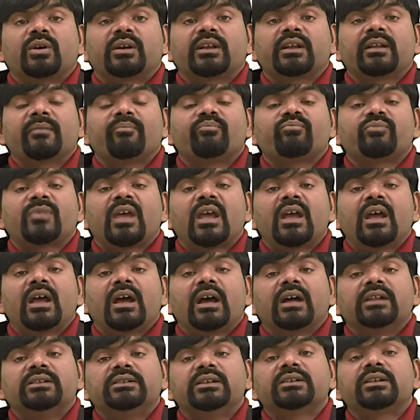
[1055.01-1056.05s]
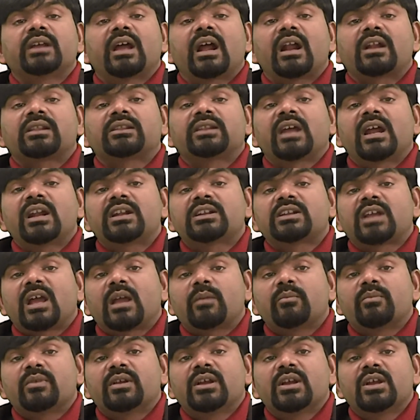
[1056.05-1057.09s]
Okay, and then at that
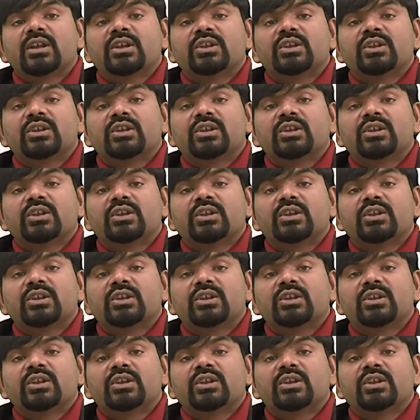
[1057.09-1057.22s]
time